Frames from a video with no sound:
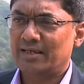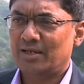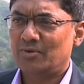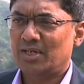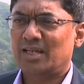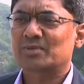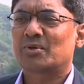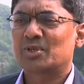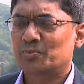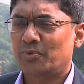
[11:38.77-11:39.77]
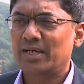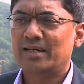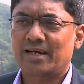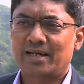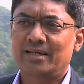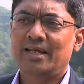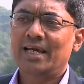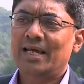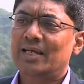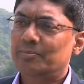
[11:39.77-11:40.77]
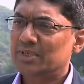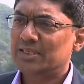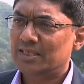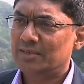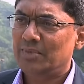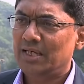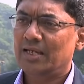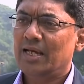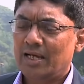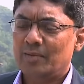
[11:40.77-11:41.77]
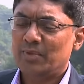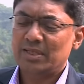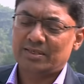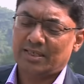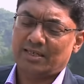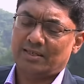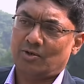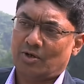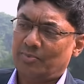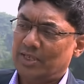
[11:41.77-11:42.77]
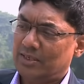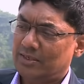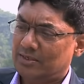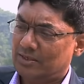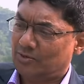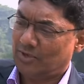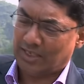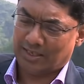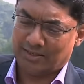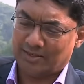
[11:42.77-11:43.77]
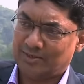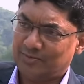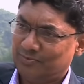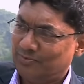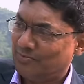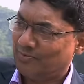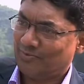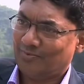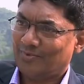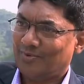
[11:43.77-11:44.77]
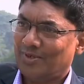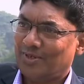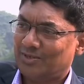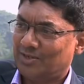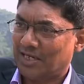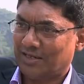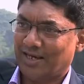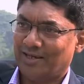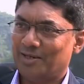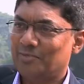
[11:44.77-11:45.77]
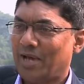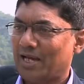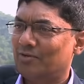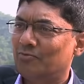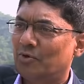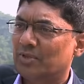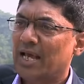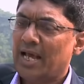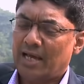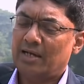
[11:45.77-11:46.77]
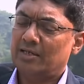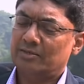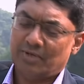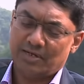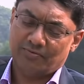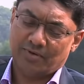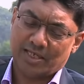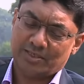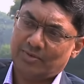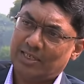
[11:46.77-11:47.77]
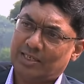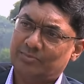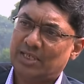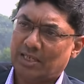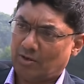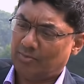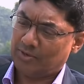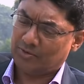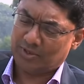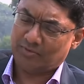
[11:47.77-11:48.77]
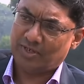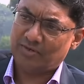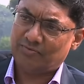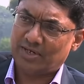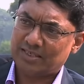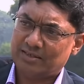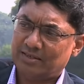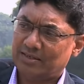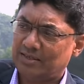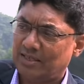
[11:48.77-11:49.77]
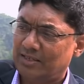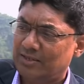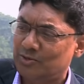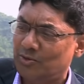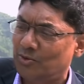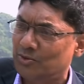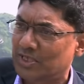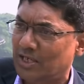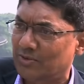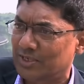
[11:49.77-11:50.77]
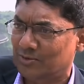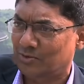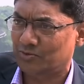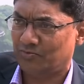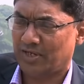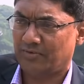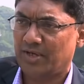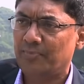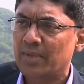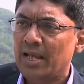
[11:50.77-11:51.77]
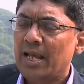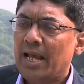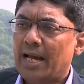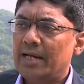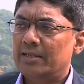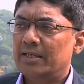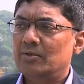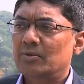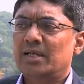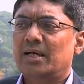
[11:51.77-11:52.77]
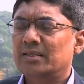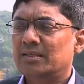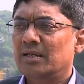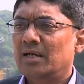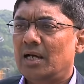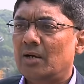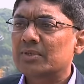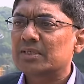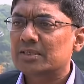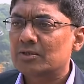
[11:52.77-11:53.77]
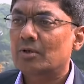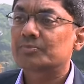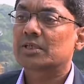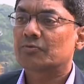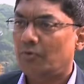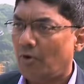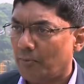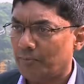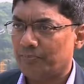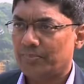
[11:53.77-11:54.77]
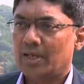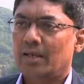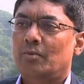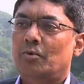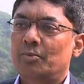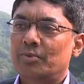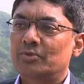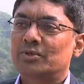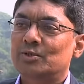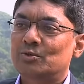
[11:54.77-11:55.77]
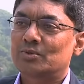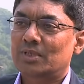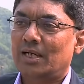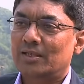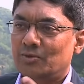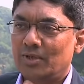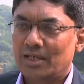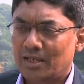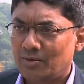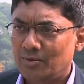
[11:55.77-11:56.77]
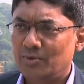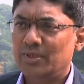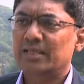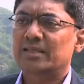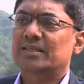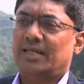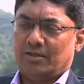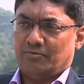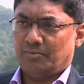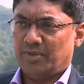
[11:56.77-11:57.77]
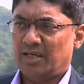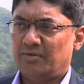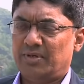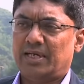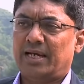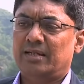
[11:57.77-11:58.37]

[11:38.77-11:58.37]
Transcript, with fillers: Now you can ask what does 0.9 ellipticity mean? It means that the orbit is it's going like this. It's almost like a straight, straight line. line yeah. back and forth. Uh -huh. And it is very fast when it comes here. Like comet goes around very fast near the sun and it slows down as it goes far away. And then you can ask how can such an object form? What produces two stars going around doing this kind of a behavior?